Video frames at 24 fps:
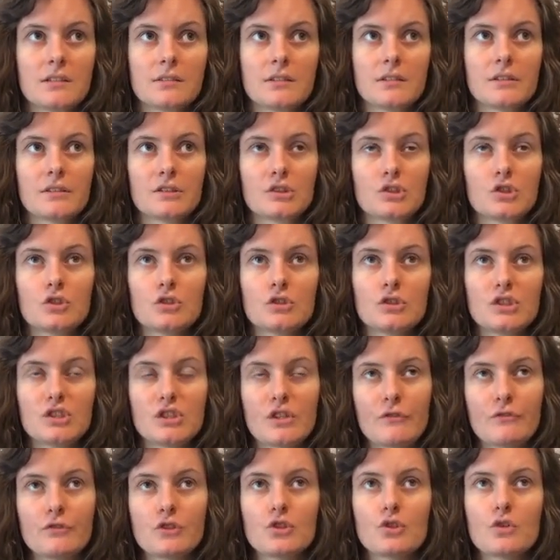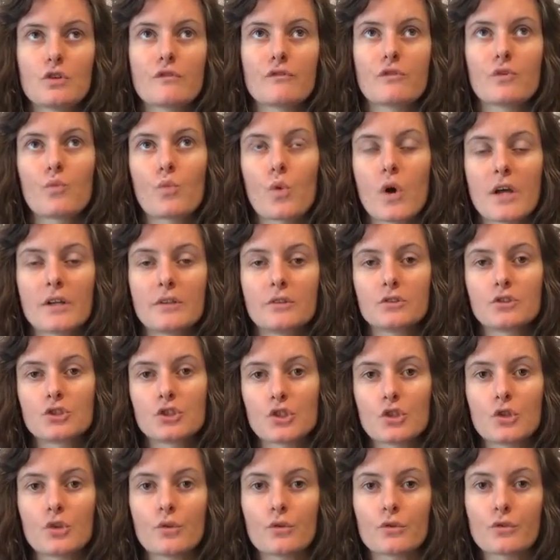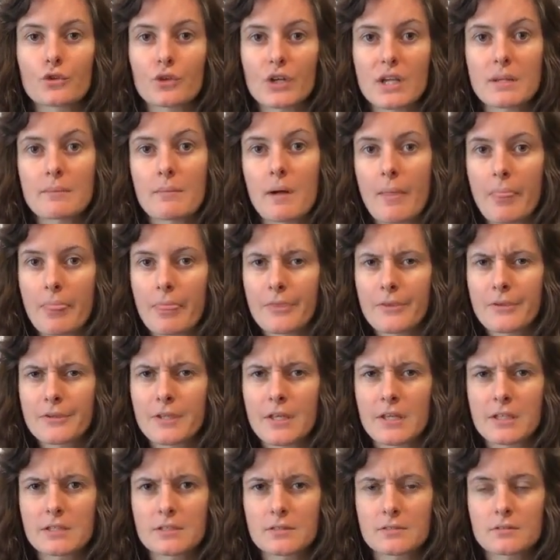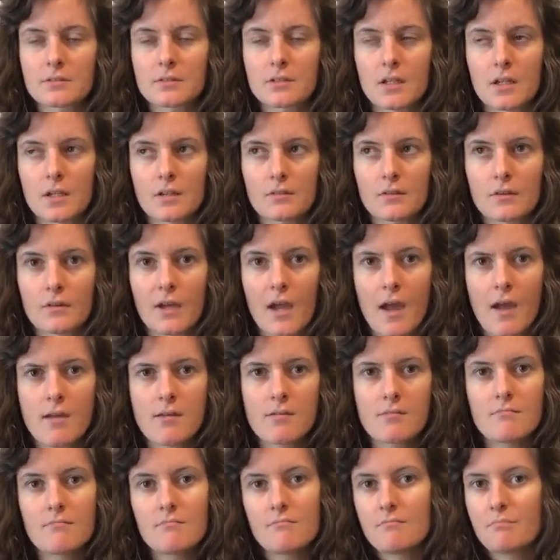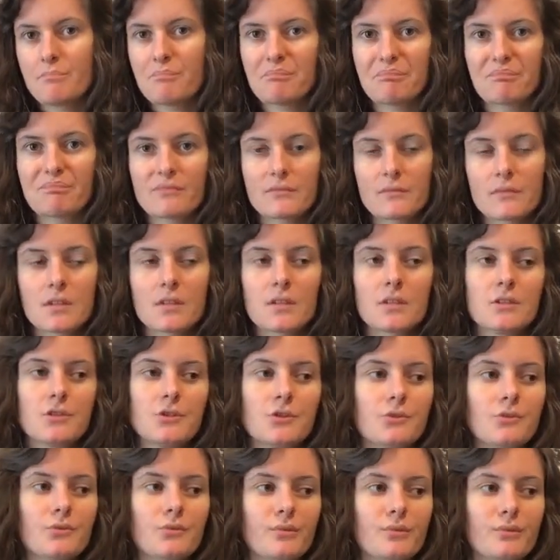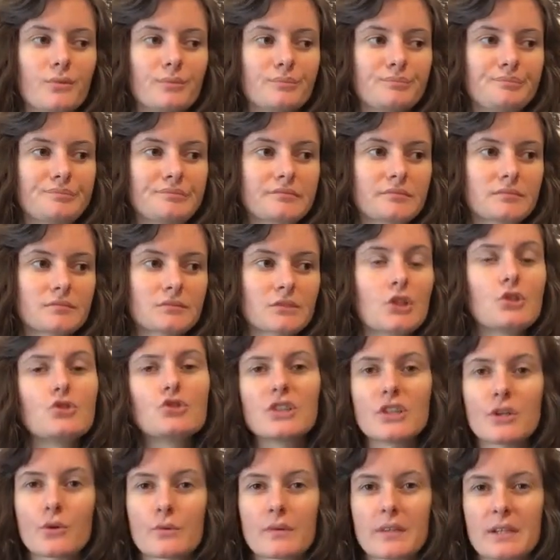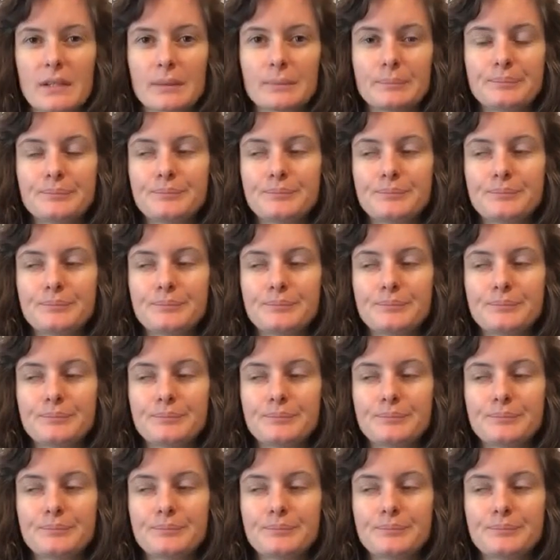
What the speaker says: if you do it for 1, 2, 3 months, you know, okay, you deal with it.